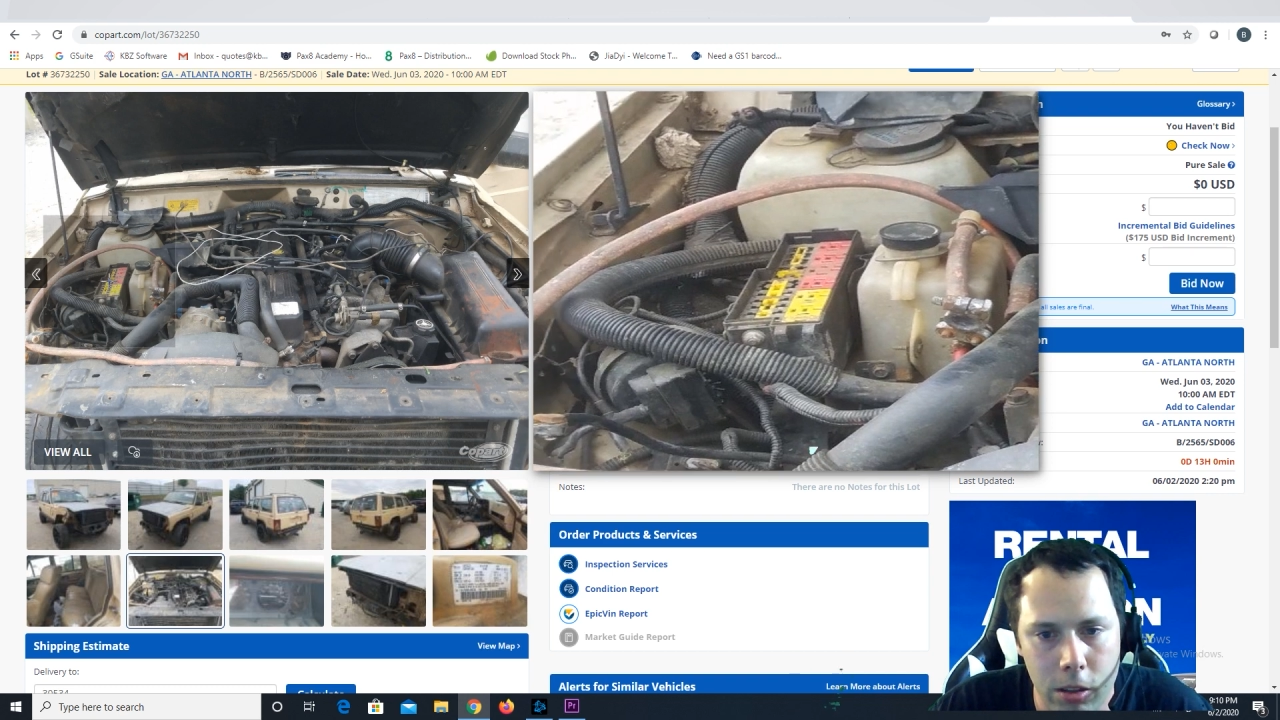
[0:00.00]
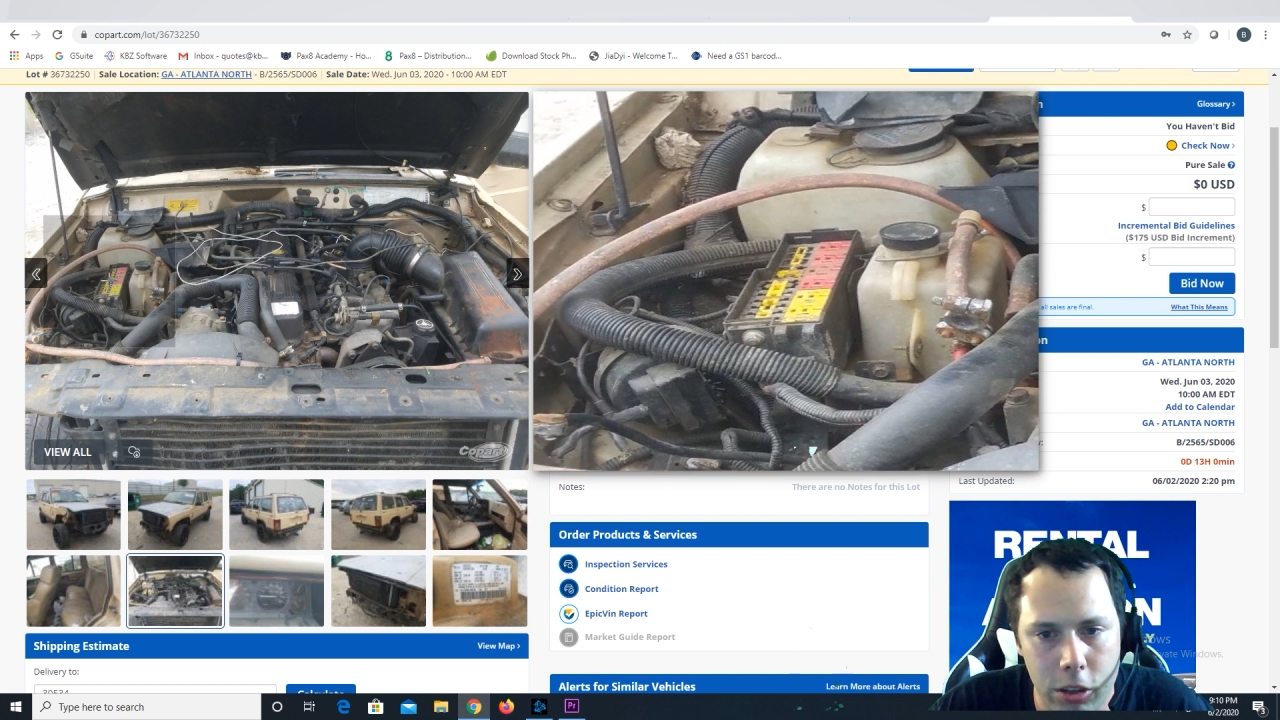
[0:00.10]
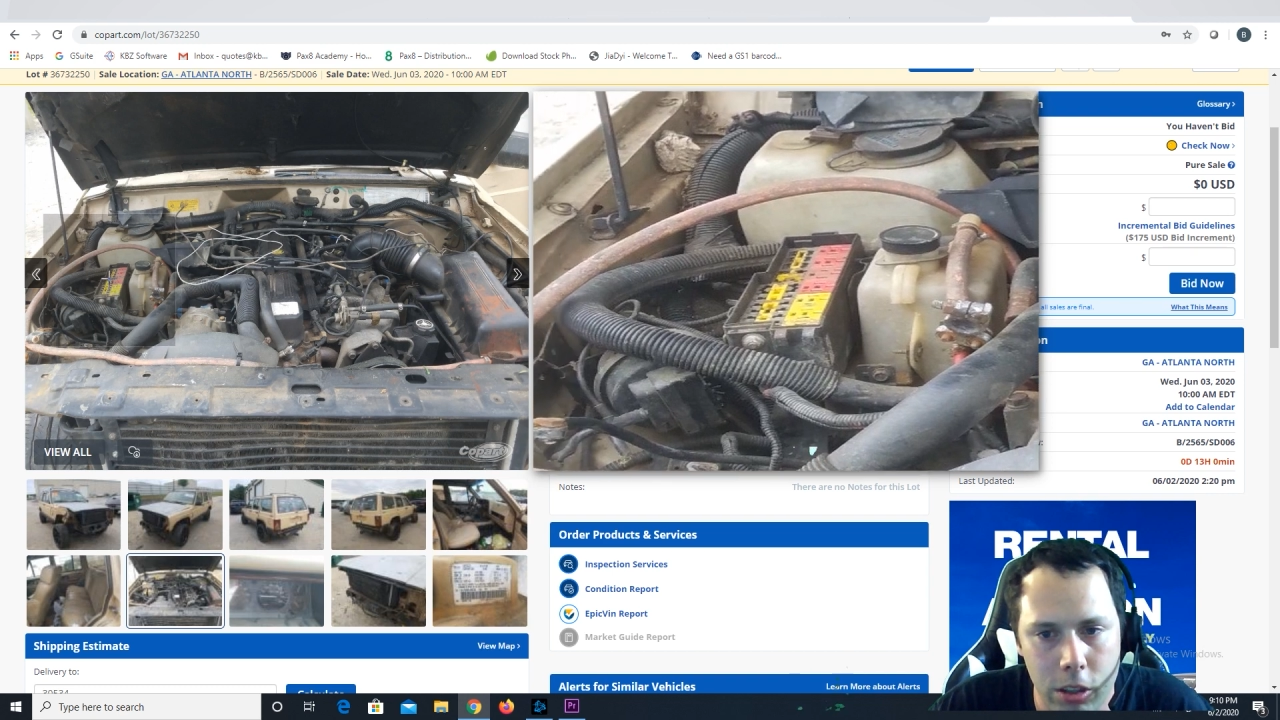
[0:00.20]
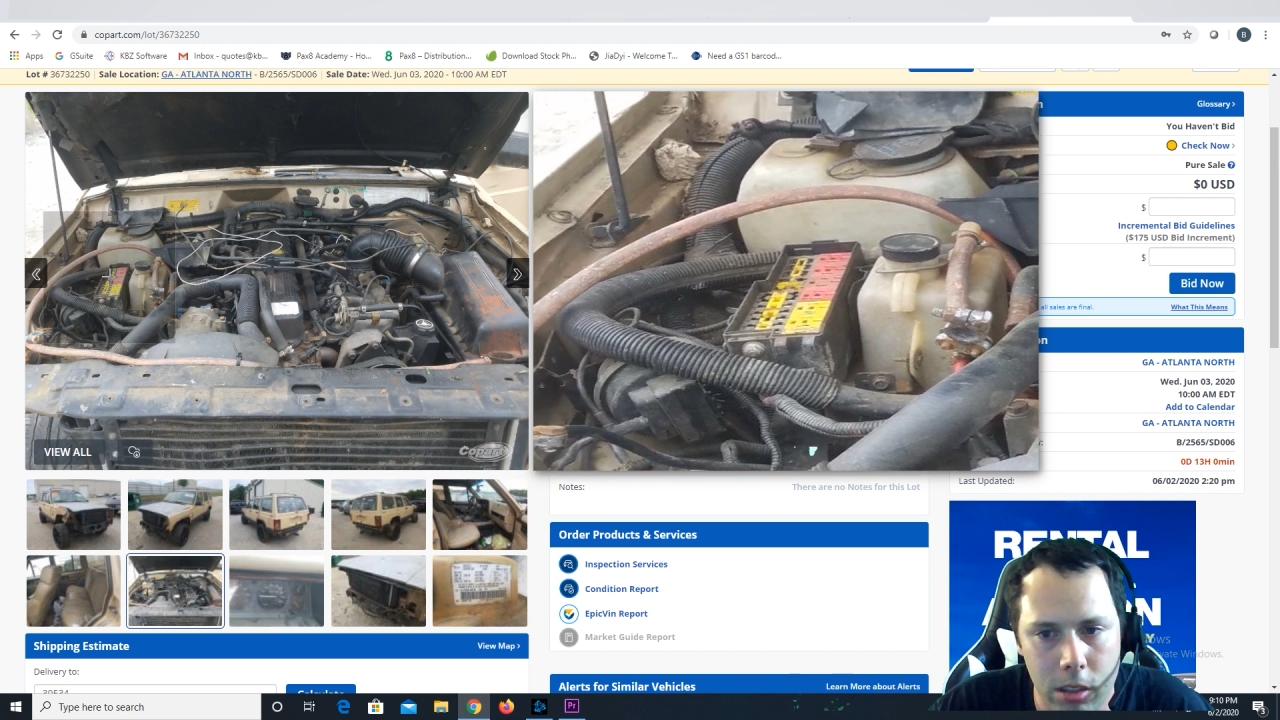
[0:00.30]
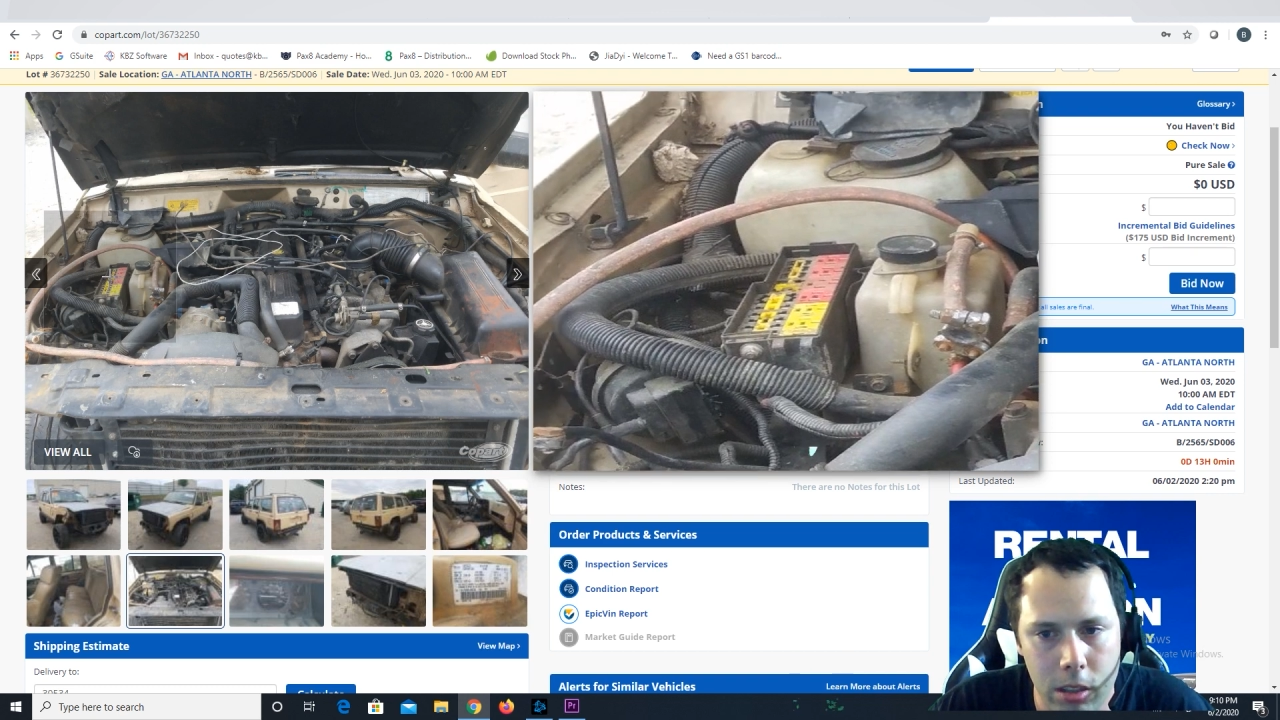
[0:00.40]

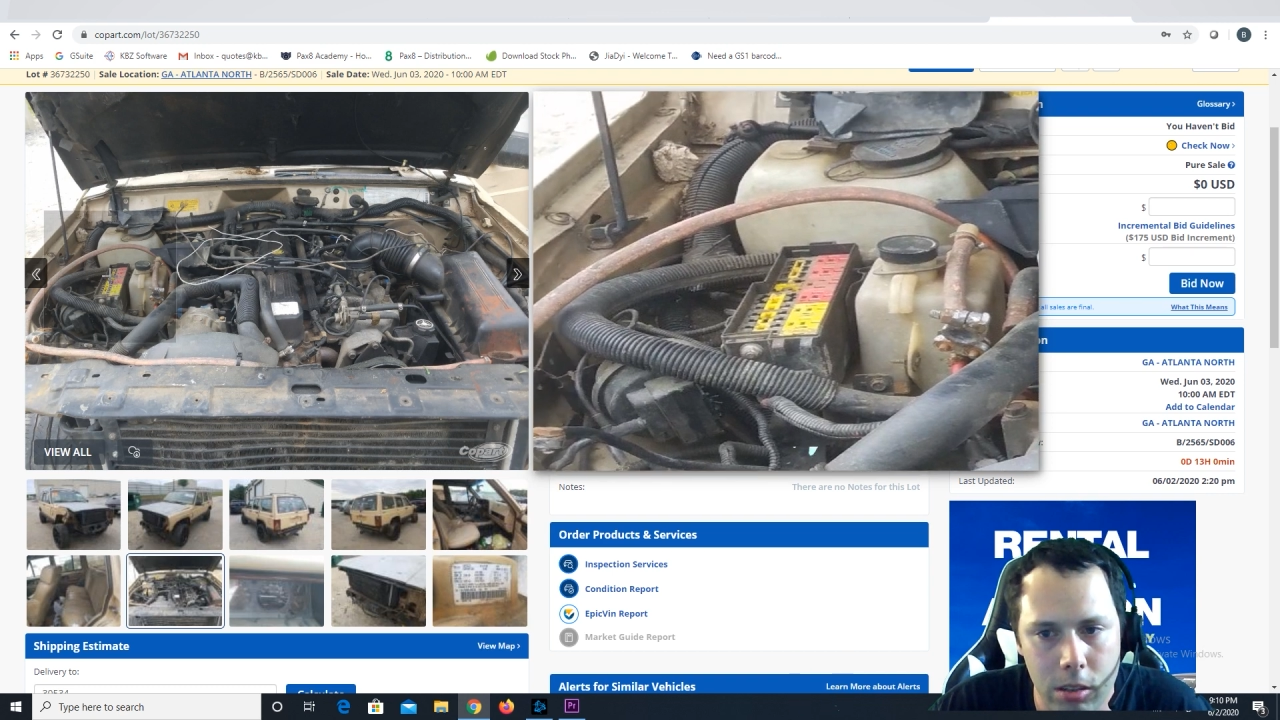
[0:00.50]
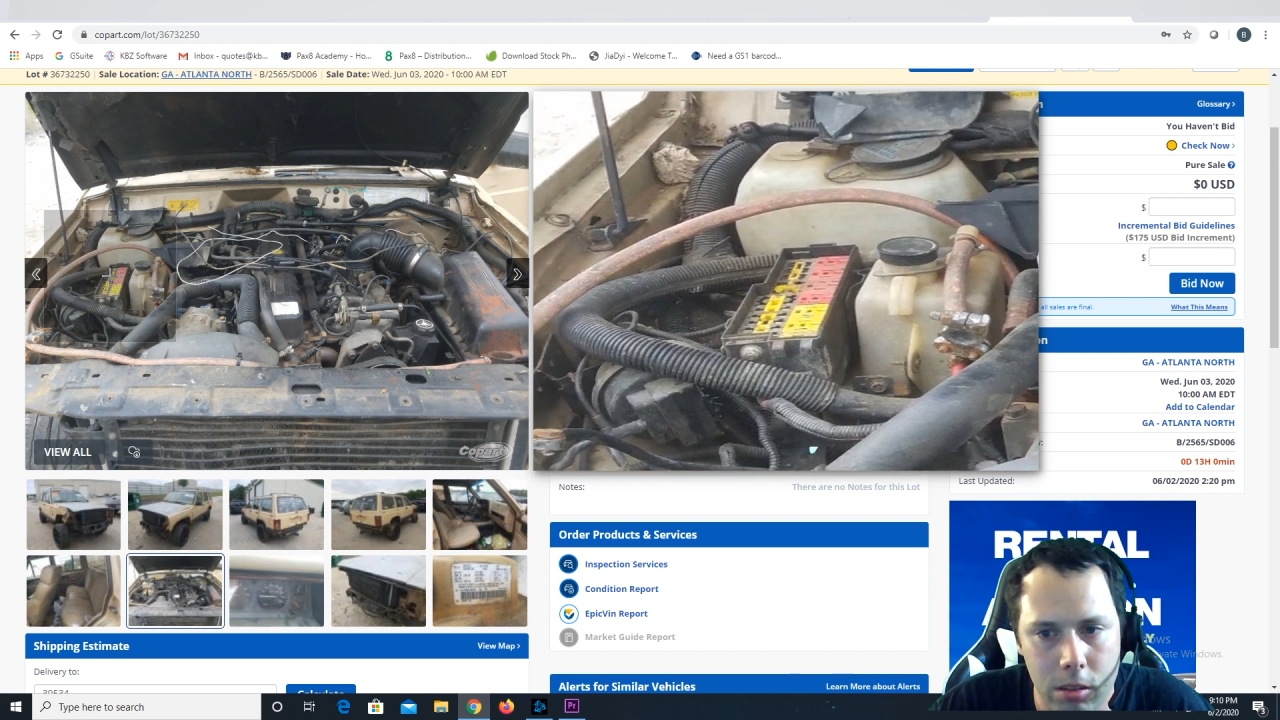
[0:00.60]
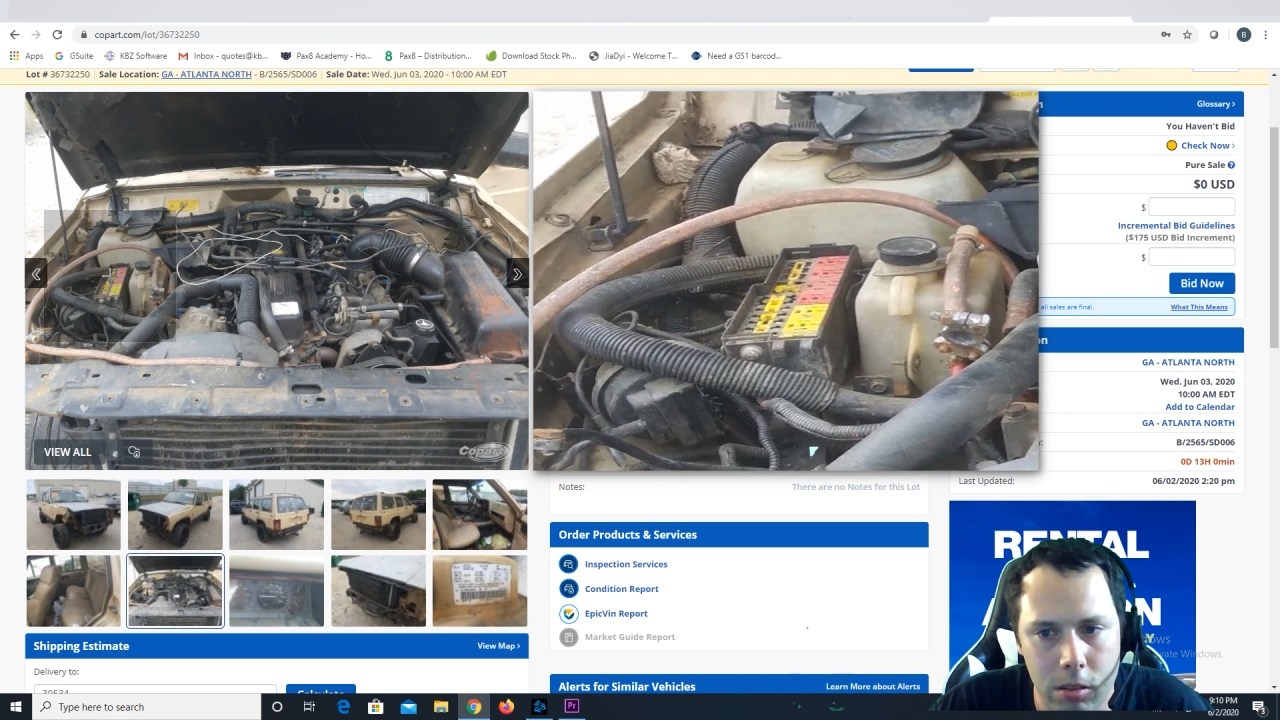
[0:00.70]
just